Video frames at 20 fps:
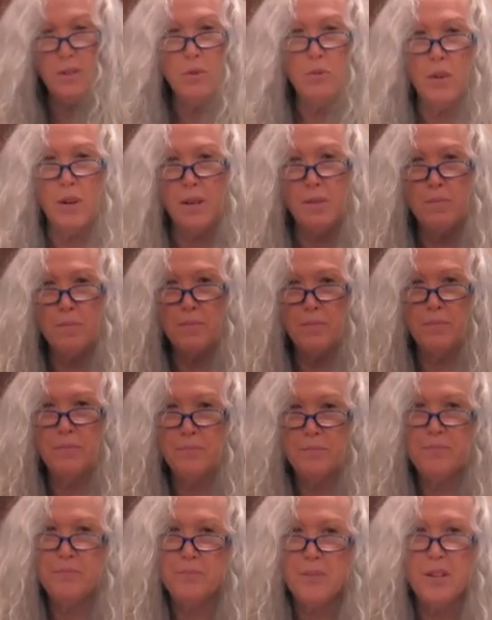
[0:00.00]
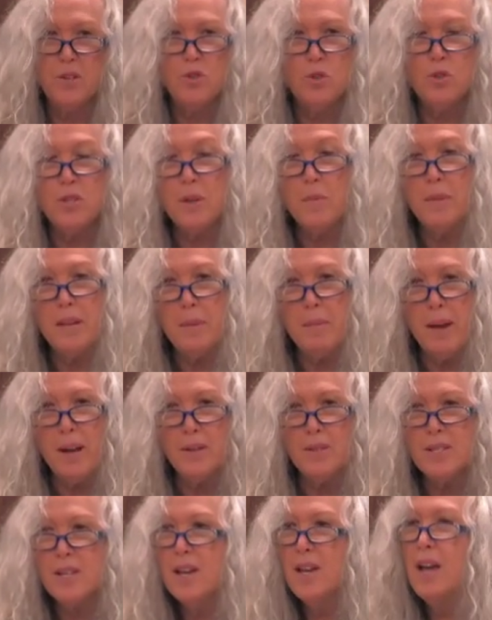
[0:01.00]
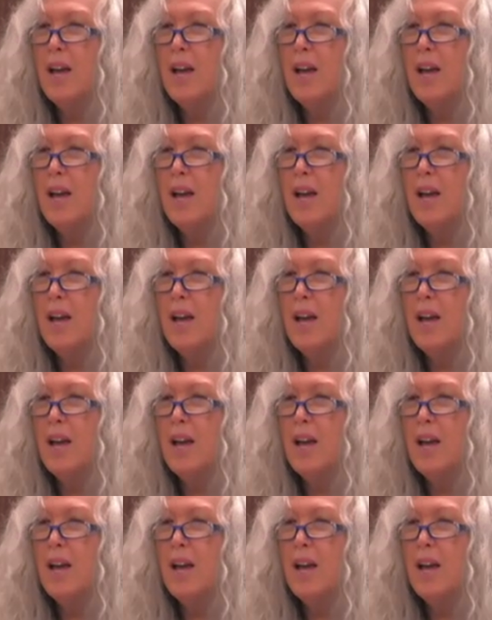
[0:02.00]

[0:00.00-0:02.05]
to do something about.